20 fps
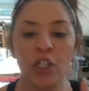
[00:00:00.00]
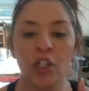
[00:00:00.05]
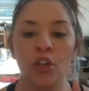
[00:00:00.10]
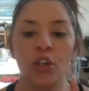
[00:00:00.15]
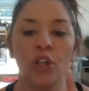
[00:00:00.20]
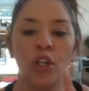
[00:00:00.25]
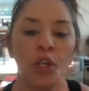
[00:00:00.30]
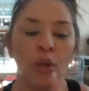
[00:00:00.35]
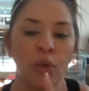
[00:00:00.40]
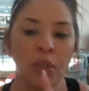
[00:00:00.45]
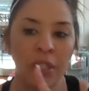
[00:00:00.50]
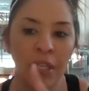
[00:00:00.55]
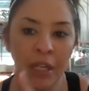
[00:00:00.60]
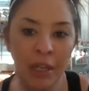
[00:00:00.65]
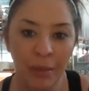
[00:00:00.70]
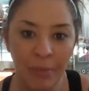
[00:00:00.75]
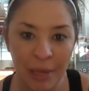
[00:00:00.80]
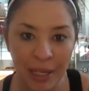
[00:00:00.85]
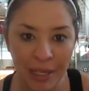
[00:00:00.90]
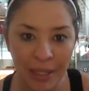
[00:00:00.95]
your new
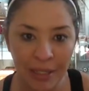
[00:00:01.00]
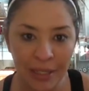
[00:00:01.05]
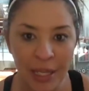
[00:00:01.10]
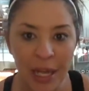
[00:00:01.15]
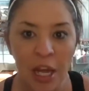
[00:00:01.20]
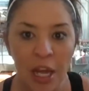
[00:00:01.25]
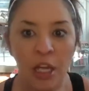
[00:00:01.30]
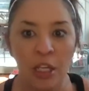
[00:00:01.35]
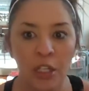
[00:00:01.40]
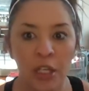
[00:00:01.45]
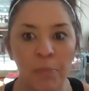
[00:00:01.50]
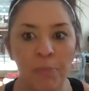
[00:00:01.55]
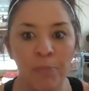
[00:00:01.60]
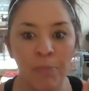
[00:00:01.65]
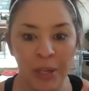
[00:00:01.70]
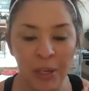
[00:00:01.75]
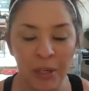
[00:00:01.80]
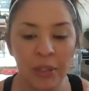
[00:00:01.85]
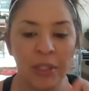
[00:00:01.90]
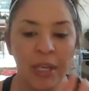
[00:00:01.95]
teamies to
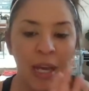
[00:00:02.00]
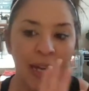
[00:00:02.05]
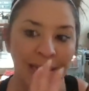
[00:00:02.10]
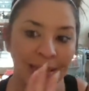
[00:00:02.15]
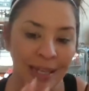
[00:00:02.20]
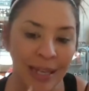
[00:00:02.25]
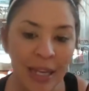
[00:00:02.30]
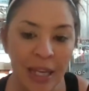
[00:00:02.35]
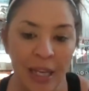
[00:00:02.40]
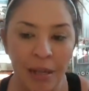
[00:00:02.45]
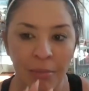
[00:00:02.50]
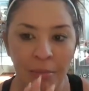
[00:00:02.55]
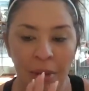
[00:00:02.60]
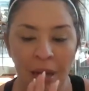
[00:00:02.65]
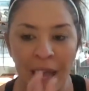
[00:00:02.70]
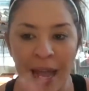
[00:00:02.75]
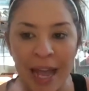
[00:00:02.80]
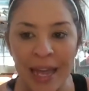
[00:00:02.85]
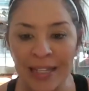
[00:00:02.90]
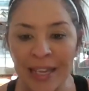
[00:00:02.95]
build a team
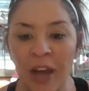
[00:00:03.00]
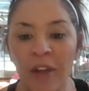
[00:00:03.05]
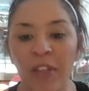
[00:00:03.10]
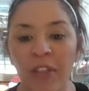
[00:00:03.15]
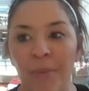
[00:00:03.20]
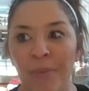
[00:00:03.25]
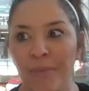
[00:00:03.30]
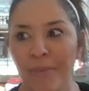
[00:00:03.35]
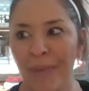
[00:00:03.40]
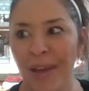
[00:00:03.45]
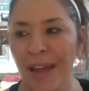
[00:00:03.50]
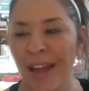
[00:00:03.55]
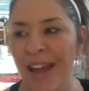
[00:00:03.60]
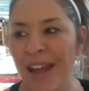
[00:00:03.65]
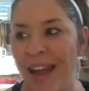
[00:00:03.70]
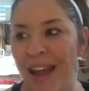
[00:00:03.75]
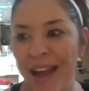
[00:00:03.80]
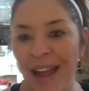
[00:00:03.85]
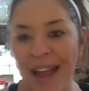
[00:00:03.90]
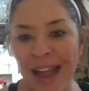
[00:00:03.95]
and tell them,
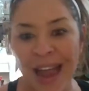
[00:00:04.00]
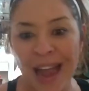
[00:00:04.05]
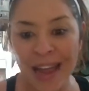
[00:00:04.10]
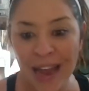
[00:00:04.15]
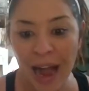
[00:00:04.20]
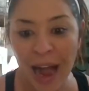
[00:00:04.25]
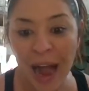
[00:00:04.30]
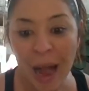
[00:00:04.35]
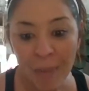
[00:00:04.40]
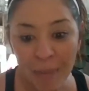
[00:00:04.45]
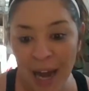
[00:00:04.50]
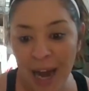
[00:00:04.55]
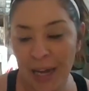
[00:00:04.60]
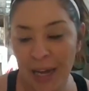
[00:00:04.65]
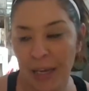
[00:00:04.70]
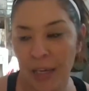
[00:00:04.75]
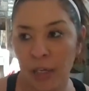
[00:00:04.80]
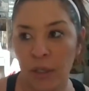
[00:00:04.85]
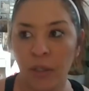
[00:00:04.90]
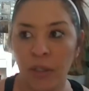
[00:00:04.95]
hey, I'm kind
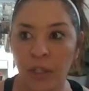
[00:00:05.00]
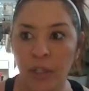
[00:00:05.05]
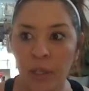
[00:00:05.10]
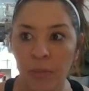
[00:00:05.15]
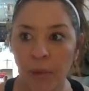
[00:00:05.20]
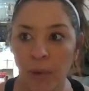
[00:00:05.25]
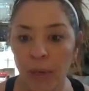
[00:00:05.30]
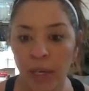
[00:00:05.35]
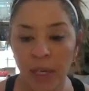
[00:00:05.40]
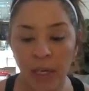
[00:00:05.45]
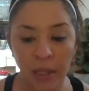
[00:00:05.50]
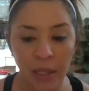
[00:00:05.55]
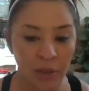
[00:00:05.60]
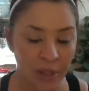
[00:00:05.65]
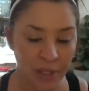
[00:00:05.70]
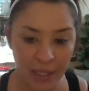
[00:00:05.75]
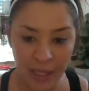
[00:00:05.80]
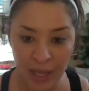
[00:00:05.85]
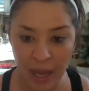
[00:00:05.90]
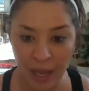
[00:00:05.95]
of new too, but we can learn
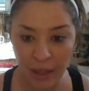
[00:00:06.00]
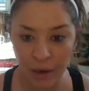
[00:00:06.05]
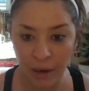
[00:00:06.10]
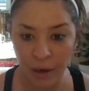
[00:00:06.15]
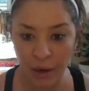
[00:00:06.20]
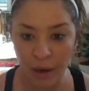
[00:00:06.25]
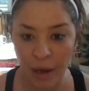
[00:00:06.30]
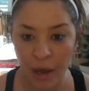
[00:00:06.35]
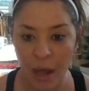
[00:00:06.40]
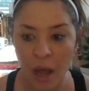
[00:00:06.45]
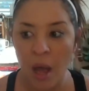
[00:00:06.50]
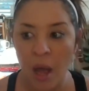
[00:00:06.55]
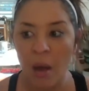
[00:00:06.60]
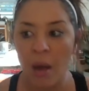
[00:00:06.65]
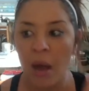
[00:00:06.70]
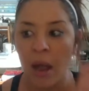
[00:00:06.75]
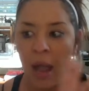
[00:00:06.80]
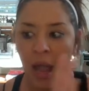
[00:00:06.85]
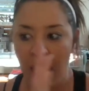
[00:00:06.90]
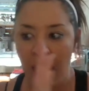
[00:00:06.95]
together.
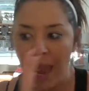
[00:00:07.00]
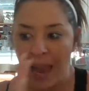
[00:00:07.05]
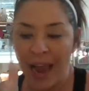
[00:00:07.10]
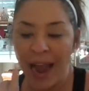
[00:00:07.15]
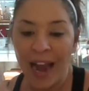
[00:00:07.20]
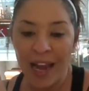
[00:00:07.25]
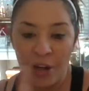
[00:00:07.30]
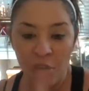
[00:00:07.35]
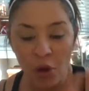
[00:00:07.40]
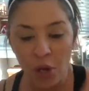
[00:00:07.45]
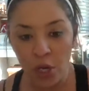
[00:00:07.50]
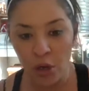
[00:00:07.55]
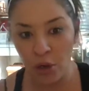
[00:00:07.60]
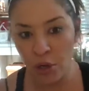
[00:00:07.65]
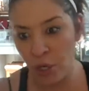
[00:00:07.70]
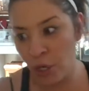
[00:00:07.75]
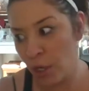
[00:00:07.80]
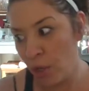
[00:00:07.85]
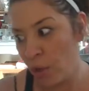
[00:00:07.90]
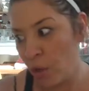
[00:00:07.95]
Hey, I know you're
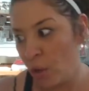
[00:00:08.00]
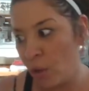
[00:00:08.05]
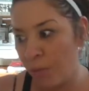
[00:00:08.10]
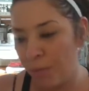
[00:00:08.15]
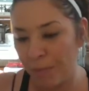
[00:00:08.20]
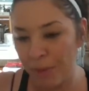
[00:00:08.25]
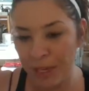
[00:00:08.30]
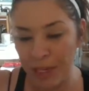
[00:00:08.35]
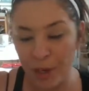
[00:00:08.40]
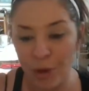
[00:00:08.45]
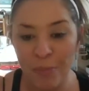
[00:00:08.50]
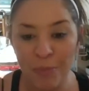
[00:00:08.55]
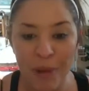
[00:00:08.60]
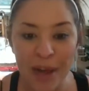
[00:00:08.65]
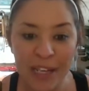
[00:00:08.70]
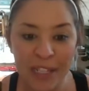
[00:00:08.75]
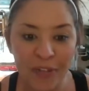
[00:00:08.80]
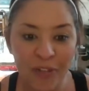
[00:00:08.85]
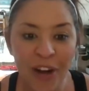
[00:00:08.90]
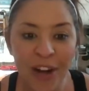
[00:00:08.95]
new, but your
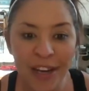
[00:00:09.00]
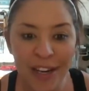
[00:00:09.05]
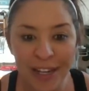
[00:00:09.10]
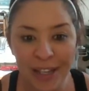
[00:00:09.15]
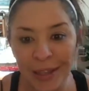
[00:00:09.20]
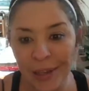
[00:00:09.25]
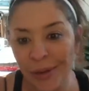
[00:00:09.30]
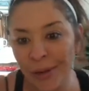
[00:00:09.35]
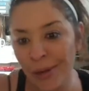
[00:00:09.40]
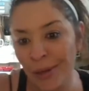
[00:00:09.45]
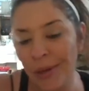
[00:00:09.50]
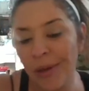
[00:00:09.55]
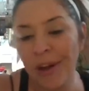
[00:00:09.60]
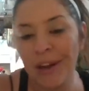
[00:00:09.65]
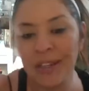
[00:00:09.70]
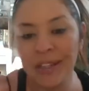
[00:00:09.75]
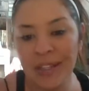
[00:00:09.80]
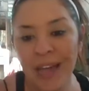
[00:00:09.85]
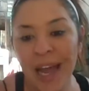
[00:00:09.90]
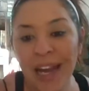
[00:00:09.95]
best friend can learn
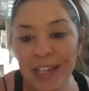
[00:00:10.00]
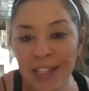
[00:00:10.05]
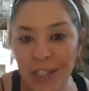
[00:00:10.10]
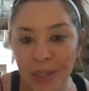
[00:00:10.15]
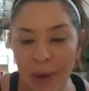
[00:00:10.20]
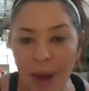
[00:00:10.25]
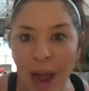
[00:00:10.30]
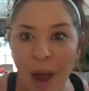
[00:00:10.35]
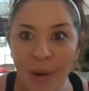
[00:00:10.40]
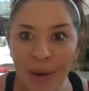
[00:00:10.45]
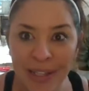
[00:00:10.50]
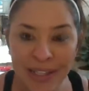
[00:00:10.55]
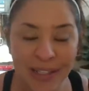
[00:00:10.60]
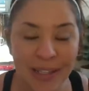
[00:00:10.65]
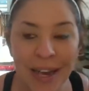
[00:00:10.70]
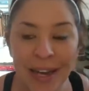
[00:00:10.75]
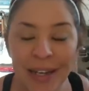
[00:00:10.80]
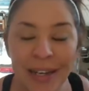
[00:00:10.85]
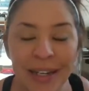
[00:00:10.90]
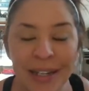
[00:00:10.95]
alongside you. How
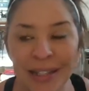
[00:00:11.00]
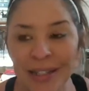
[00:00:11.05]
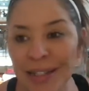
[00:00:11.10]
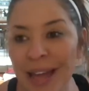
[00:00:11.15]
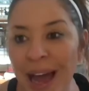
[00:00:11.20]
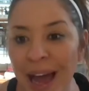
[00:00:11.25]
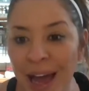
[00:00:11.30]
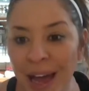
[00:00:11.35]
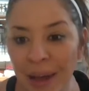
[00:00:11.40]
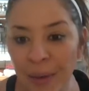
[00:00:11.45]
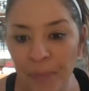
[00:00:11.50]
exciting is that?